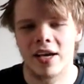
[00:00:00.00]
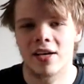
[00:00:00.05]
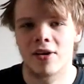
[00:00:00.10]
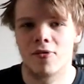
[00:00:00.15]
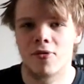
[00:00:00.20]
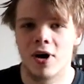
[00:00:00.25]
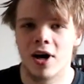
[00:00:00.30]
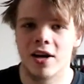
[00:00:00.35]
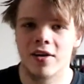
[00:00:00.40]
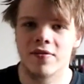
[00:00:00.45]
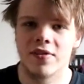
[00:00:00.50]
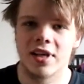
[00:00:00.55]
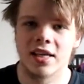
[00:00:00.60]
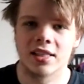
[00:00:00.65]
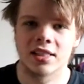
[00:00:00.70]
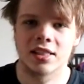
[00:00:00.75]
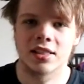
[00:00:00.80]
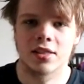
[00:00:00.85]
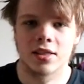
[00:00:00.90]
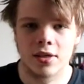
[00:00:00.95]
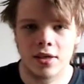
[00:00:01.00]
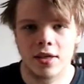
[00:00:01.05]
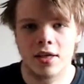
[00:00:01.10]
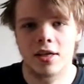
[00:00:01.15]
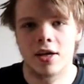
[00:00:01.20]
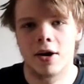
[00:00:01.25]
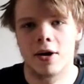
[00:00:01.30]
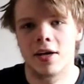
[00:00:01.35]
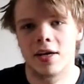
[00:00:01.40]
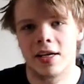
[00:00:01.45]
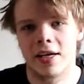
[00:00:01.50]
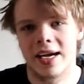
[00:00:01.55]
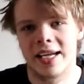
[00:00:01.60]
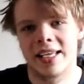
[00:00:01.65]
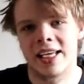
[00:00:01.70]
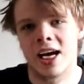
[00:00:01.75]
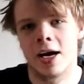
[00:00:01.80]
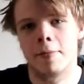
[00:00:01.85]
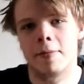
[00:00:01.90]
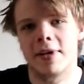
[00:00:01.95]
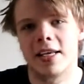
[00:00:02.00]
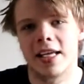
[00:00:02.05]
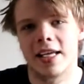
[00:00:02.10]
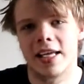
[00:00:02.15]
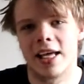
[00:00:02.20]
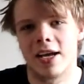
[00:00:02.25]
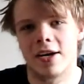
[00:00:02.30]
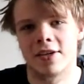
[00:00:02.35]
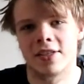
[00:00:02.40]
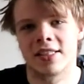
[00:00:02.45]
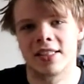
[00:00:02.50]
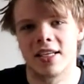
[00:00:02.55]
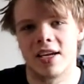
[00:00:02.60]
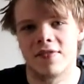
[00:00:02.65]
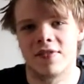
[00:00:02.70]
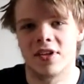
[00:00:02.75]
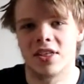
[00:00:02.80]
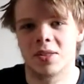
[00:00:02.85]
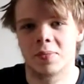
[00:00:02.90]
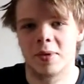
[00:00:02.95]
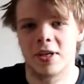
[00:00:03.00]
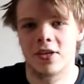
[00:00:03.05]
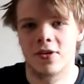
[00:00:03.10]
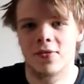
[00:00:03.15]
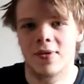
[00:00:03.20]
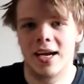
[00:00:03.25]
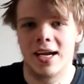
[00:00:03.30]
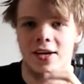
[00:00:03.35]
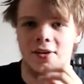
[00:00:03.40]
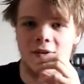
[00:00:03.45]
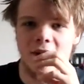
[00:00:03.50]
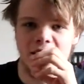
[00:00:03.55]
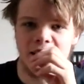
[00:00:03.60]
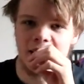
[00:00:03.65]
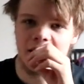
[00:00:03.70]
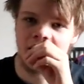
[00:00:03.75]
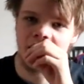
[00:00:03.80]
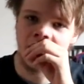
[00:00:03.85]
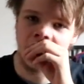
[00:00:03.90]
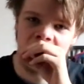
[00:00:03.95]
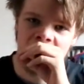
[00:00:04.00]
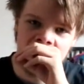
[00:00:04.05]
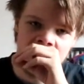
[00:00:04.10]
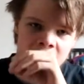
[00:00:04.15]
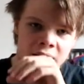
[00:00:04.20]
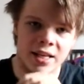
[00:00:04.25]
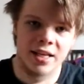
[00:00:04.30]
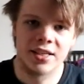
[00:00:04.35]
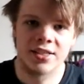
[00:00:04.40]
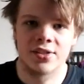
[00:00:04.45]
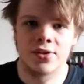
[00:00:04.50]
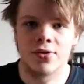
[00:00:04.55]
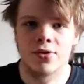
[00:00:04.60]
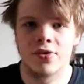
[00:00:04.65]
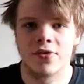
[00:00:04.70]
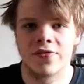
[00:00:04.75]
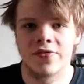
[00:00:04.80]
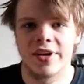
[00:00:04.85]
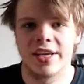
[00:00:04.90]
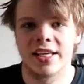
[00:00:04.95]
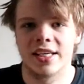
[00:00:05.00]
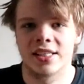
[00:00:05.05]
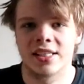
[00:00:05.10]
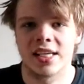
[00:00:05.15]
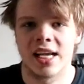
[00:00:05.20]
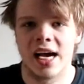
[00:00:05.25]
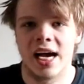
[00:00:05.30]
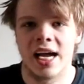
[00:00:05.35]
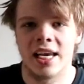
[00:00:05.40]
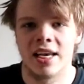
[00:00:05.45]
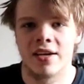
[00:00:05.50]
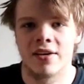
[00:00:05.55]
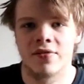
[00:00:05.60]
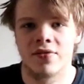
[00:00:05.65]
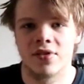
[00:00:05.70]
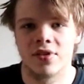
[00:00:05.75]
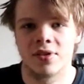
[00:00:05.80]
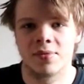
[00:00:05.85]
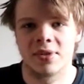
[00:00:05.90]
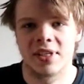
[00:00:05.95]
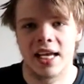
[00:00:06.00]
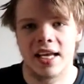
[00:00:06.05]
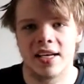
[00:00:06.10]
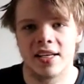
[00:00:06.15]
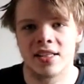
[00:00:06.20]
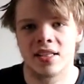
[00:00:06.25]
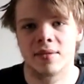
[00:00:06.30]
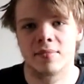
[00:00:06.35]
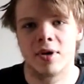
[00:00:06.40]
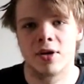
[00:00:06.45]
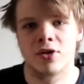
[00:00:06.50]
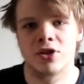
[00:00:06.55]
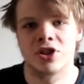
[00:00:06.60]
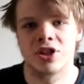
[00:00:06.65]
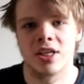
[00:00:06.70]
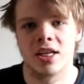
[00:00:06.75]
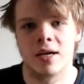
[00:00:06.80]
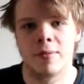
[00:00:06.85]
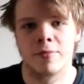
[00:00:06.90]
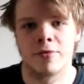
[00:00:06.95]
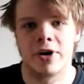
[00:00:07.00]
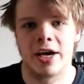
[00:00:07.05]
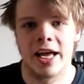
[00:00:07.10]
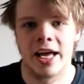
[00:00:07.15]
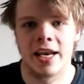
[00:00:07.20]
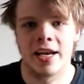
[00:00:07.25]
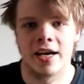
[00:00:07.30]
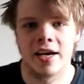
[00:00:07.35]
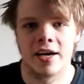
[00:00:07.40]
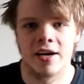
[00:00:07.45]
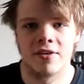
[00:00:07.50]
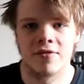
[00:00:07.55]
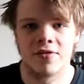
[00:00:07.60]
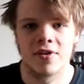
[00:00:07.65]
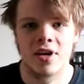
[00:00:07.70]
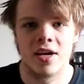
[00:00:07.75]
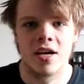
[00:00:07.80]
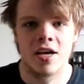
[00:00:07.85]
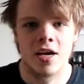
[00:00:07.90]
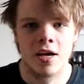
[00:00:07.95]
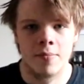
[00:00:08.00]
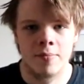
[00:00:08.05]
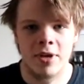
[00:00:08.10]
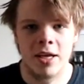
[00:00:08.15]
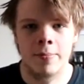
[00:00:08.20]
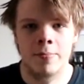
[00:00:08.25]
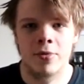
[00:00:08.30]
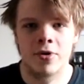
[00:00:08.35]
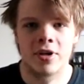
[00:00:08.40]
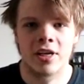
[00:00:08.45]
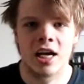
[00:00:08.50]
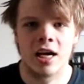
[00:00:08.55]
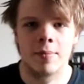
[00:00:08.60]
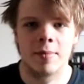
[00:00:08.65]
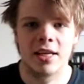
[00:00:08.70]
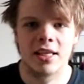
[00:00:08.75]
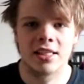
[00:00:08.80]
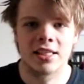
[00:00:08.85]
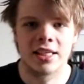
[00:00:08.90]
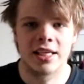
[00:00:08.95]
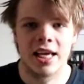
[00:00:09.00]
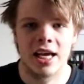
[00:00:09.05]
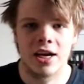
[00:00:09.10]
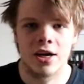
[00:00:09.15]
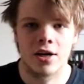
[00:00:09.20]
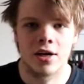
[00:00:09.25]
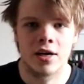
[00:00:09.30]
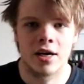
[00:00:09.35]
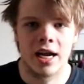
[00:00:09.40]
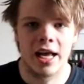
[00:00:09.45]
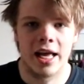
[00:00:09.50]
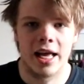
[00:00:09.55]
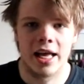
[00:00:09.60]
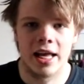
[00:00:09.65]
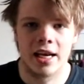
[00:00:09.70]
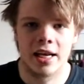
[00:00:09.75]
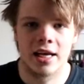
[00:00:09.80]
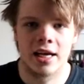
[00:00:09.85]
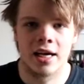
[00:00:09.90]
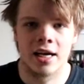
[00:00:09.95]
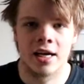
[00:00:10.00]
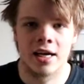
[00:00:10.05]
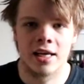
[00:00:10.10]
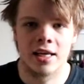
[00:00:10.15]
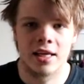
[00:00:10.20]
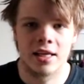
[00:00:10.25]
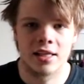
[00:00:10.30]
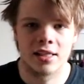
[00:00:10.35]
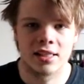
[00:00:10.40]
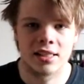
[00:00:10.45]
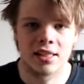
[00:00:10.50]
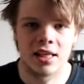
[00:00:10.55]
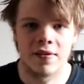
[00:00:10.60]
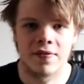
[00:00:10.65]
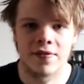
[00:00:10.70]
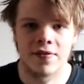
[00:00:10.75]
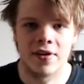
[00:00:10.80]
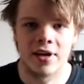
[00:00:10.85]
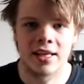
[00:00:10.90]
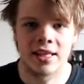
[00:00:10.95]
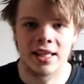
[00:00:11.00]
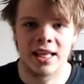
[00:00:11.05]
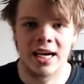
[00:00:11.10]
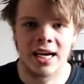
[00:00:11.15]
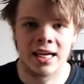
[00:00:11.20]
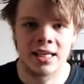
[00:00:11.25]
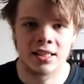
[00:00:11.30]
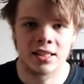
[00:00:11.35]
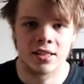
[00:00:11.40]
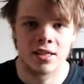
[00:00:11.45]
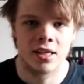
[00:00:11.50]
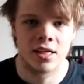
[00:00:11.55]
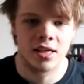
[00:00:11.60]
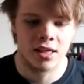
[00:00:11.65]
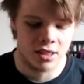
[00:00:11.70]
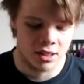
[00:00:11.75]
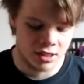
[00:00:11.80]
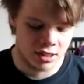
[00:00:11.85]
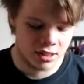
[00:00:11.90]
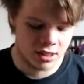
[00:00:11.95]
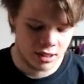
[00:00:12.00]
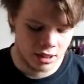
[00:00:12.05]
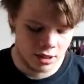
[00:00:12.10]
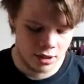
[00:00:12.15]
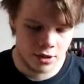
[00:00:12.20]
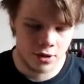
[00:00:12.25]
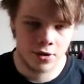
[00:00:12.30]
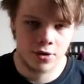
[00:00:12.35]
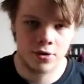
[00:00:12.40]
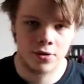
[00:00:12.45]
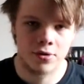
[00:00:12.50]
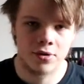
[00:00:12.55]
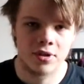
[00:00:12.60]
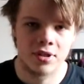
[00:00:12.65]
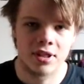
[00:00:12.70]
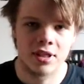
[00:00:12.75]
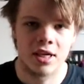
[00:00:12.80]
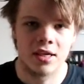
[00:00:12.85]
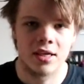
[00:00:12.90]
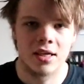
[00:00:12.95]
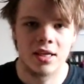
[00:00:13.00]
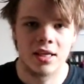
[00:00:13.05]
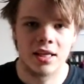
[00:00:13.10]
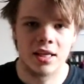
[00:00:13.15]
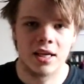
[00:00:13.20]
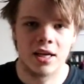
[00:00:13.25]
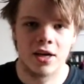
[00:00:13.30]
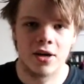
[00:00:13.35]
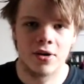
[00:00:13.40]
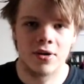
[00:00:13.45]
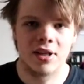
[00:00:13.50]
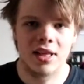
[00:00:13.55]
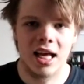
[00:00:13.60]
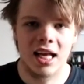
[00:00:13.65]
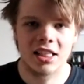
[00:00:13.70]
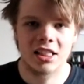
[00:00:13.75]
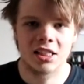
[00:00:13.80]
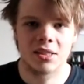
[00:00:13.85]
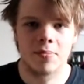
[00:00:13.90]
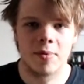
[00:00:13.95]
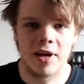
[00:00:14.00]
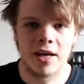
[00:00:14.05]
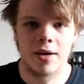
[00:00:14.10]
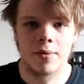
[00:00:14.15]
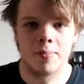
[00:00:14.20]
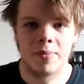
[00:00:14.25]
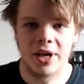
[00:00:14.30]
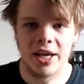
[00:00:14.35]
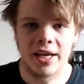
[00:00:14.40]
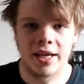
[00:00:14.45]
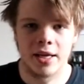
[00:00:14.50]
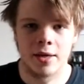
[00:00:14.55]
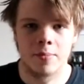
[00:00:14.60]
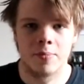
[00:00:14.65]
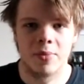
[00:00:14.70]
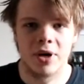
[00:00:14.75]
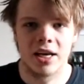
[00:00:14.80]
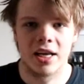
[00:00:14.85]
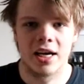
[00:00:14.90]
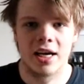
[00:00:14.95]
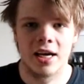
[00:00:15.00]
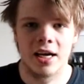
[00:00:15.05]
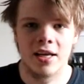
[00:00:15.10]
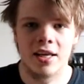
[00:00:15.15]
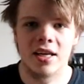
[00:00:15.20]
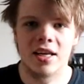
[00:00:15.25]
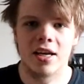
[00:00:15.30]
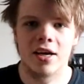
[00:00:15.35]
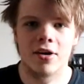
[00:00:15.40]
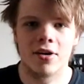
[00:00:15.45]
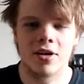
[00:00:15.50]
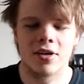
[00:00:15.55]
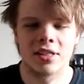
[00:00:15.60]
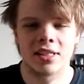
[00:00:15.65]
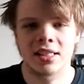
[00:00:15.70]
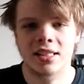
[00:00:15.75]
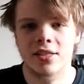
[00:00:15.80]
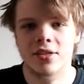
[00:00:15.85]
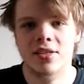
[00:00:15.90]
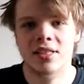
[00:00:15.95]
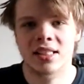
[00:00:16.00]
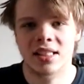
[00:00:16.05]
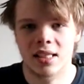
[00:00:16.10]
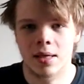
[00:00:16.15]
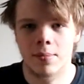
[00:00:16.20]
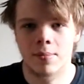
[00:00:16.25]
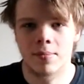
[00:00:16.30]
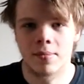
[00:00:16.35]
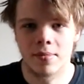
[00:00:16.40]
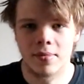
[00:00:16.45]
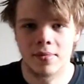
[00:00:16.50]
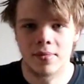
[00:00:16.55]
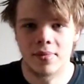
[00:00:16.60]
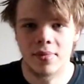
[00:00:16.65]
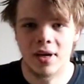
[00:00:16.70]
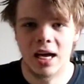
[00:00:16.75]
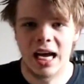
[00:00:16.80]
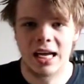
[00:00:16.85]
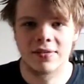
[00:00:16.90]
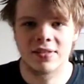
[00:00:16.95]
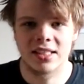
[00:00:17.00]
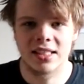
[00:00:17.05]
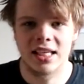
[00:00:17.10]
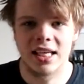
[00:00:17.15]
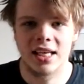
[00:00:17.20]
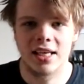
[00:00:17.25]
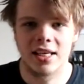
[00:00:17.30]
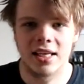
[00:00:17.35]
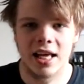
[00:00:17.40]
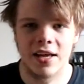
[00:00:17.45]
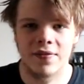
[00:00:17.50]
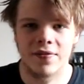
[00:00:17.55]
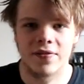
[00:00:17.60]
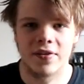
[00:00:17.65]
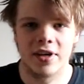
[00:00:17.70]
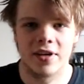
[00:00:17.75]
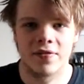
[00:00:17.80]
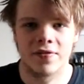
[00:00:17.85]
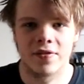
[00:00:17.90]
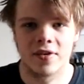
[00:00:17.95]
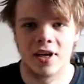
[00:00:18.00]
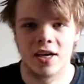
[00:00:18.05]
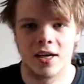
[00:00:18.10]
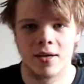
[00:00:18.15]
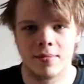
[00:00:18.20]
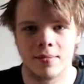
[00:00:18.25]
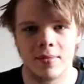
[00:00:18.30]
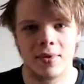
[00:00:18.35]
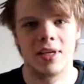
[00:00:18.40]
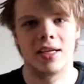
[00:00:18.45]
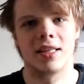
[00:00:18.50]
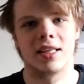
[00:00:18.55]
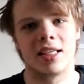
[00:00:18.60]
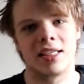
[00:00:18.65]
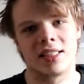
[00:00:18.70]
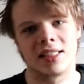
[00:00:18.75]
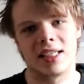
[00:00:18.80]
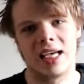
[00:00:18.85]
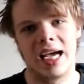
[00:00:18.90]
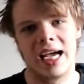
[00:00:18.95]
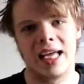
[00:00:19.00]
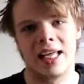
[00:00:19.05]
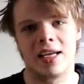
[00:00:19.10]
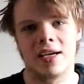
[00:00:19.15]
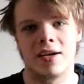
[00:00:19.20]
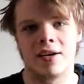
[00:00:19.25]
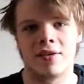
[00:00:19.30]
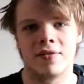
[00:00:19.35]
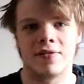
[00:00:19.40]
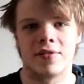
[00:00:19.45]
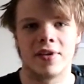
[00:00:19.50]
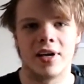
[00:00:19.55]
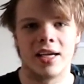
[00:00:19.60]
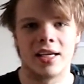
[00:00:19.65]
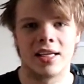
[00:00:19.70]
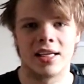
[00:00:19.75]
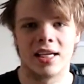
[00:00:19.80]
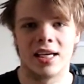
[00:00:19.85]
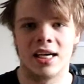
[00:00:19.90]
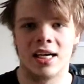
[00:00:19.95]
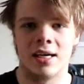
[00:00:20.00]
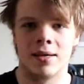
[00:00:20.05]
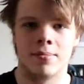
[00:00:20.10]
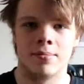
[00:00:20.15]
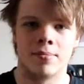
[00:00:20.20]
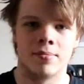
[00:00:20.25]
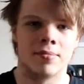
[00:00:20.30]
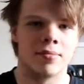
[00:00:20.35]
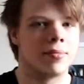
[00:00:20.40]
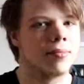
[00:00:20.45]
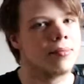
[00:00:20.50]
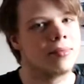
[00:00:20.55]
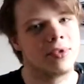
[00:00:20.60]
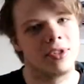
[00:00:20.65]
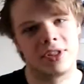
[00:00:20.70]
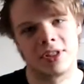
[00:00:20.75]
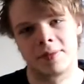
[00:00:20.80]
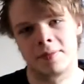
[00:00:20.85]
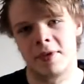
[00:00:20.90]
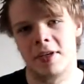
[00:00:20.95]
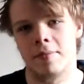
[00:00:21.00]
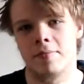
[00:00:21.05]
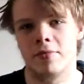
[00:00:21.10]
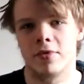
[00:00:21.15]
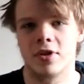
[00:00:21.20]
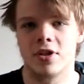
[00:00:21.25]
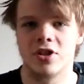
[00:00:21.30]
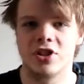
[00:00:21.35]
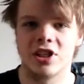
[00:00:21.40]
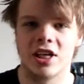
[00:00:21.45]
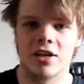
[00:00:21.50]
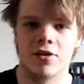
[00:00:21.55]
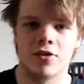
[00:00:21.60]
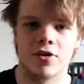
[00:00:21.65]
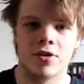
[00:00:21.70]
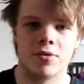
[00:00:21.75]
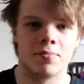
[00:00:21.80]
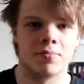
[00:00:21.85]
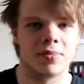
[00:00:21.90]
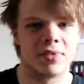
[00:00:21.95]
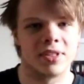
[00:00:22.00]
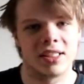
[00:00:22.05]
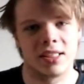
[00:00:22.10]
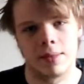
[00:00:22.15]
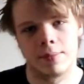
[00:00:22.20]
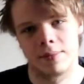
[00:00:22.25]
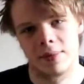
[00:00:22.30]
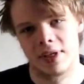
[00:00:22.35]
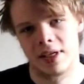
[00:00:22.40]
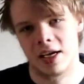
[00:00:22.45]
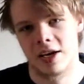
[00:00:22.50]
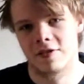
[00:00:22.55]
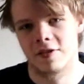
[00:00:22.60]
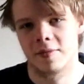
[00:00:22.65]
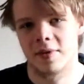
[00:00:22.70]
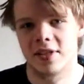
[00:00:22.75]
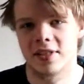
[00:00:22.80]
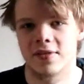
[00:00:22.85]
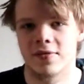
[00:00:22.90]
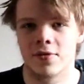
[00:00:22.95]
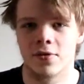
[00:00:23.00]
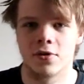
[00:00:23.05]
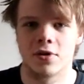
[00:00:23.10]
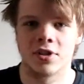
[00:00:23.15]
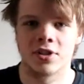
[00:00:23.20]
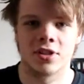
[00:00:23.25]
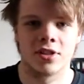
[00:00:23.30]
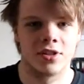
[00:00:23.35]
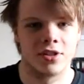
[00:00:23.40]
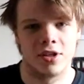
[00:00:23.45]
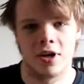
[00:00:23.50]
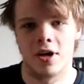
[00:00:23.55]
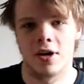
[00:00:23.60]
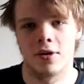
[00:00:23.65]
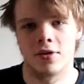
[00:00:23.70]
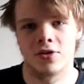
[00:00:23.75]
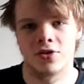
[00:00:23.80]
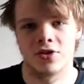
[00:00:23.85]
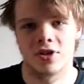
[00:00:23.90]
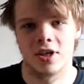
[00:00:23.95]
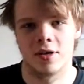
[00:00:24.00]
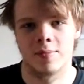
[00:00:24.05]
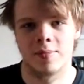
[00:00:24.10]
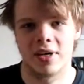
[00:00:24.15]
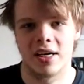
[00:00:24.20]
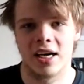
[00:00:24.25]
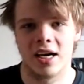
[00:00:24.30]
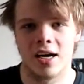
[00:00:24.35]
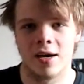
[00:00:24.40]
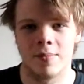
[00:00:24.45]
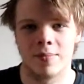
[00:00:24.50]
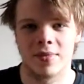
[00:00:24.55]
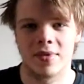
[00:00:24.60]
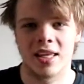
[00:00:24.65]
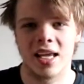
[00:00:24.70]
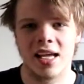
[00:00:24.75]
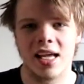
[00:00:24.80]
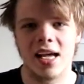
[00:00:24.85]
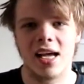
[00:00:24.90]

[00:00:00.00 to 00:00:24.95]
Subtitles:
a lot of this coming together stuff has been great. This whole thing is kind of set into motion a plan of people coming together and stuff like that. So, that's been big. But, there's still some I've seen definitely from the side of just people in general, some governments, of course, Donald Trump,